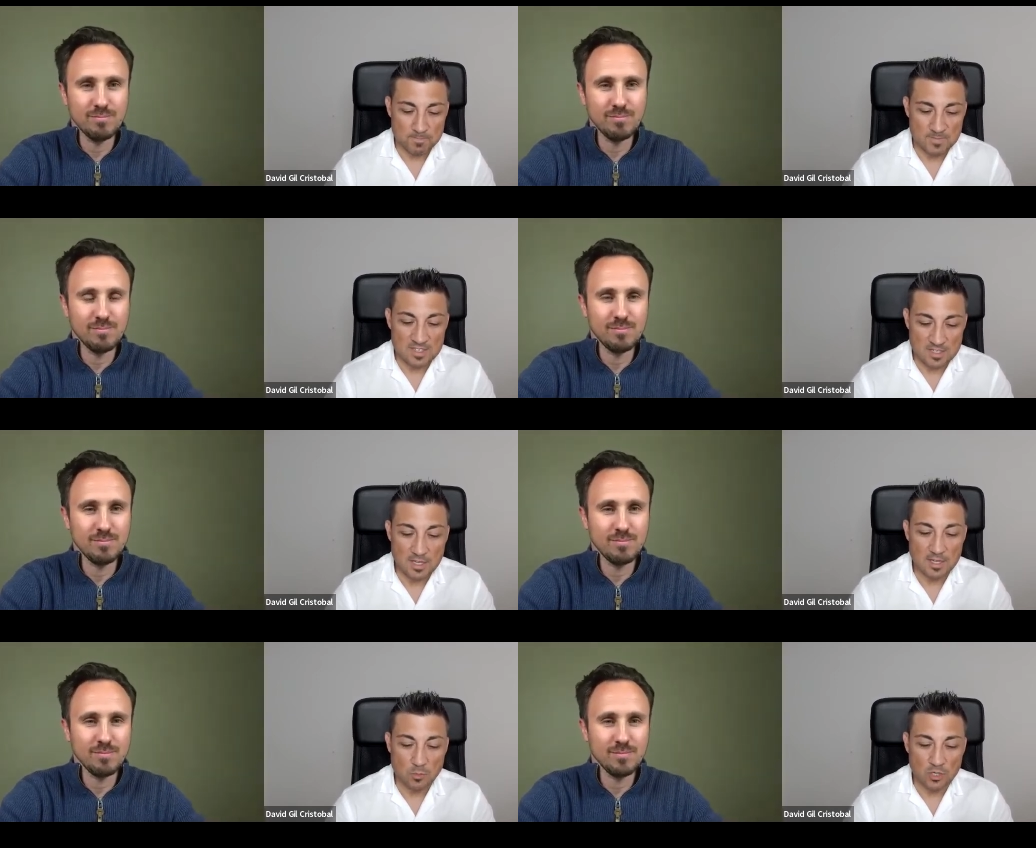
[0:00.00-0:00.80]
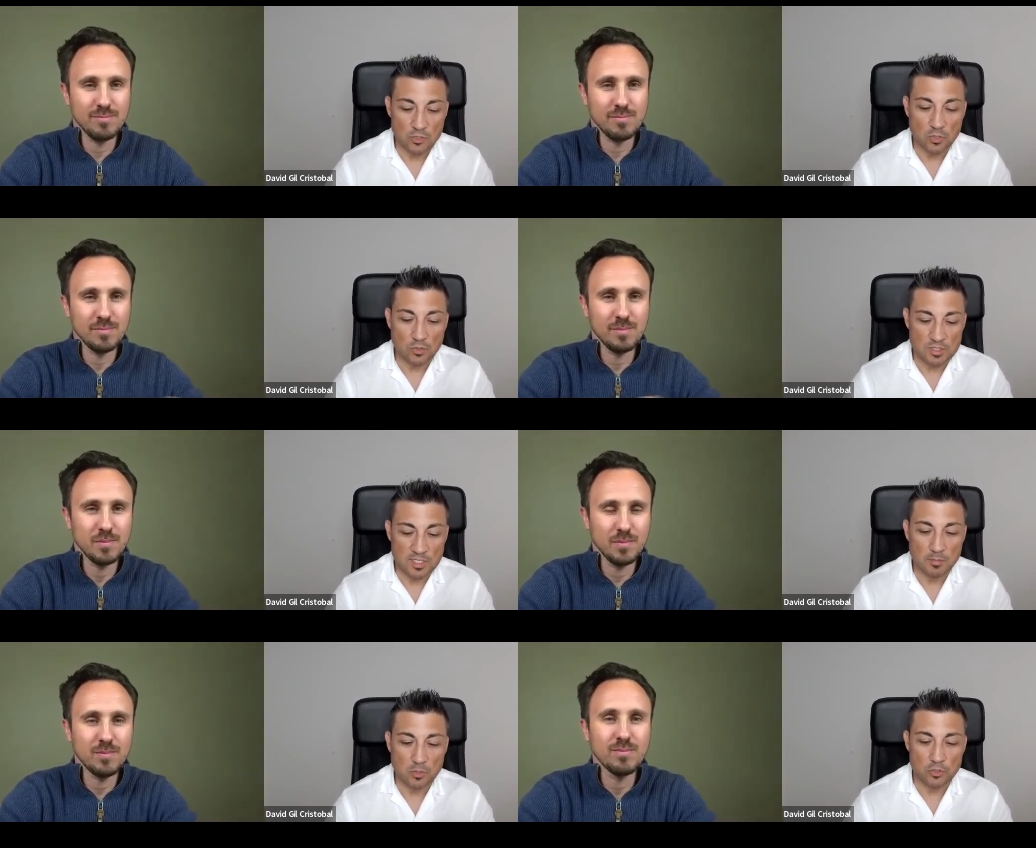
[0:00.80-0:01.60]
Speaker 1: see what you don't
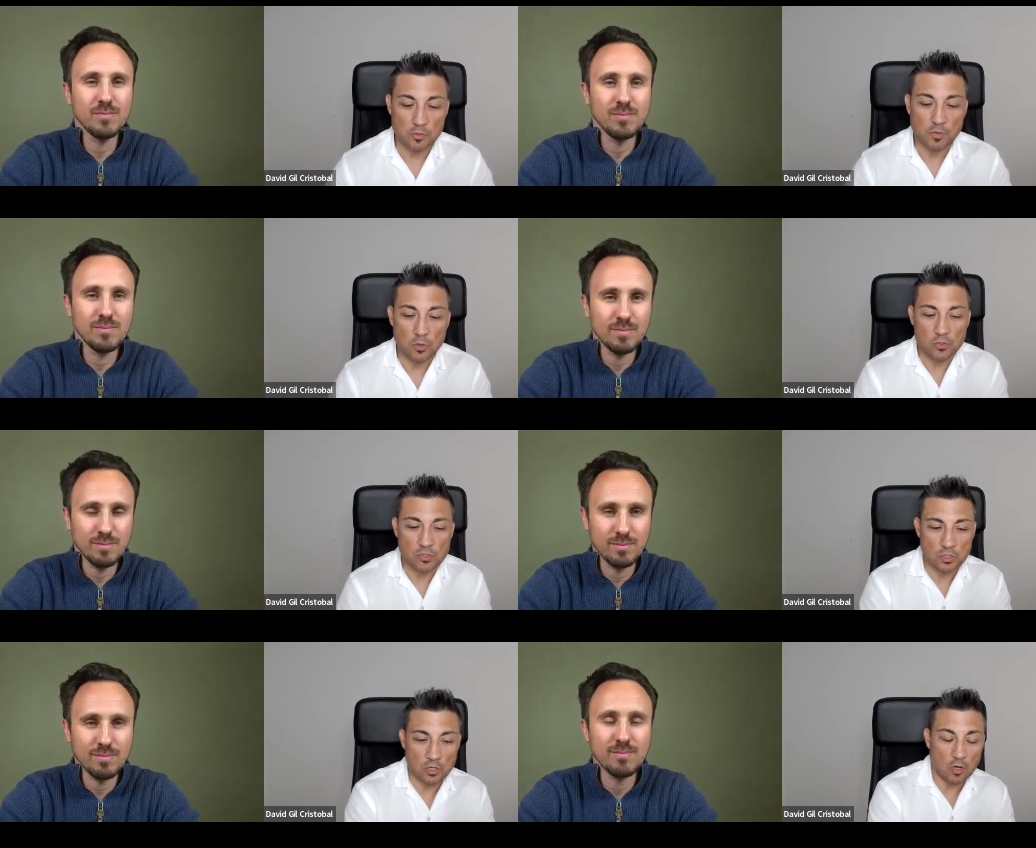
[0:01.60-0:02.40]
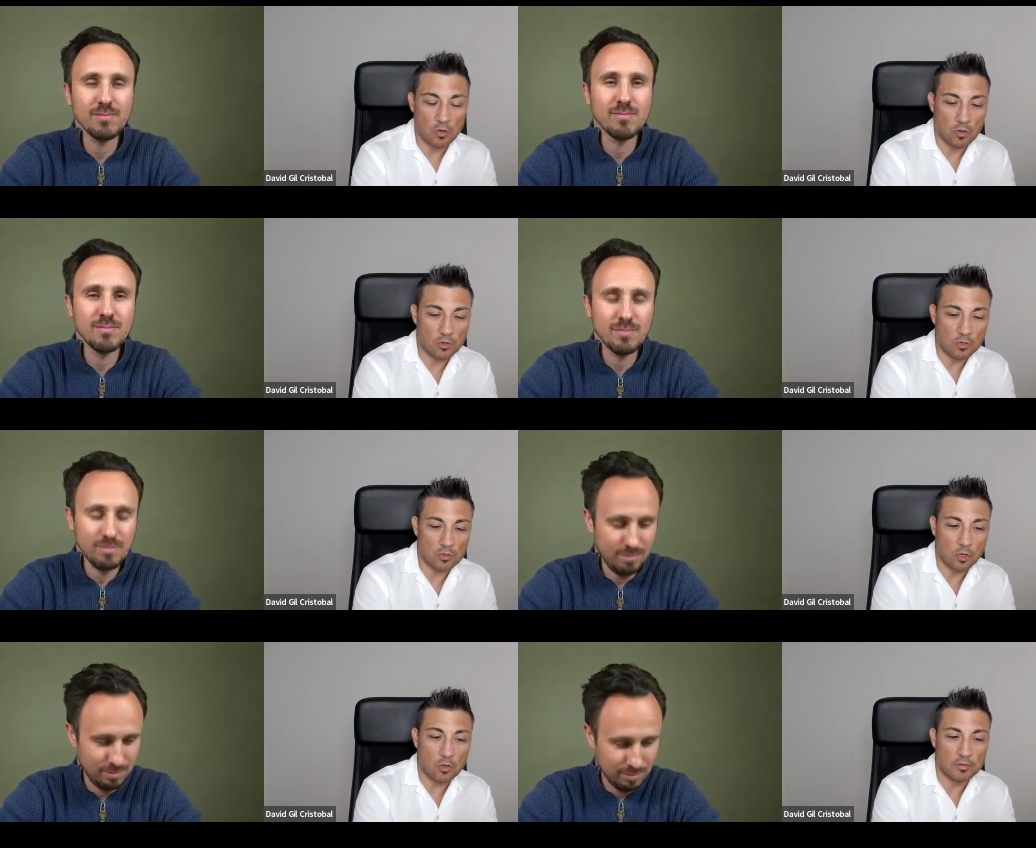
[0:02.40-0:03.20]
see because you focus on, on,
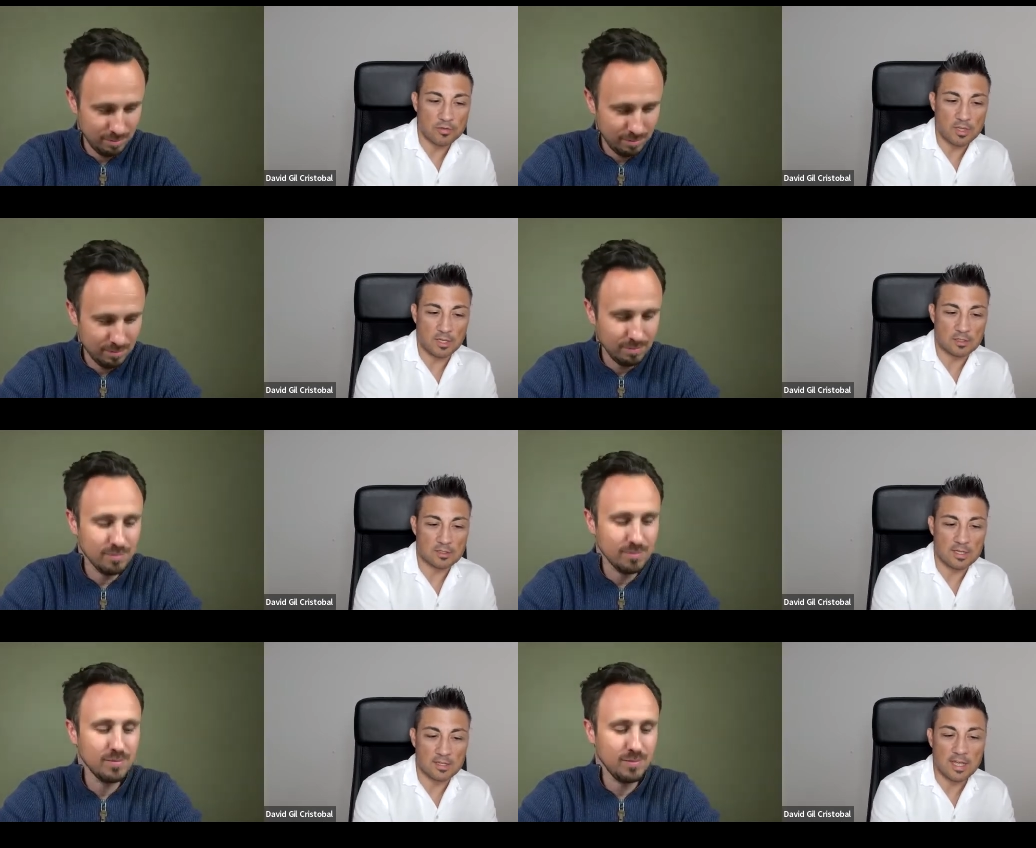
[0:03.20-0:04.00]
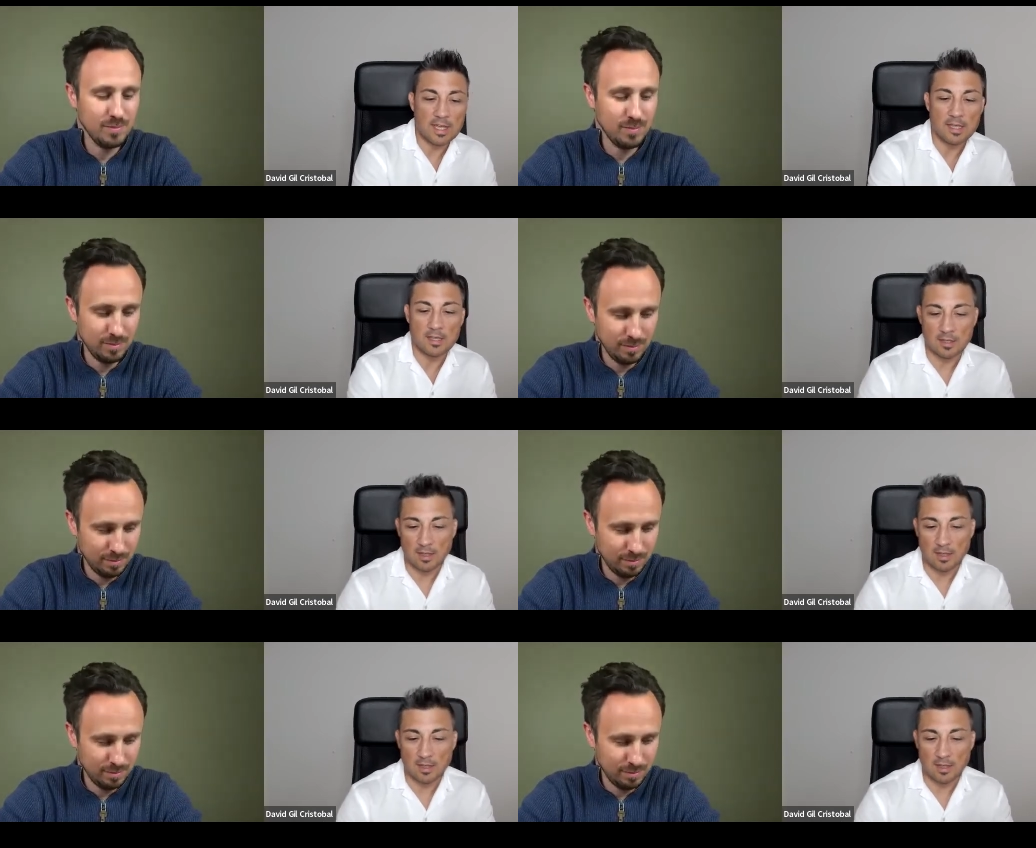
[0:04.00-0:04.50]
on other things and they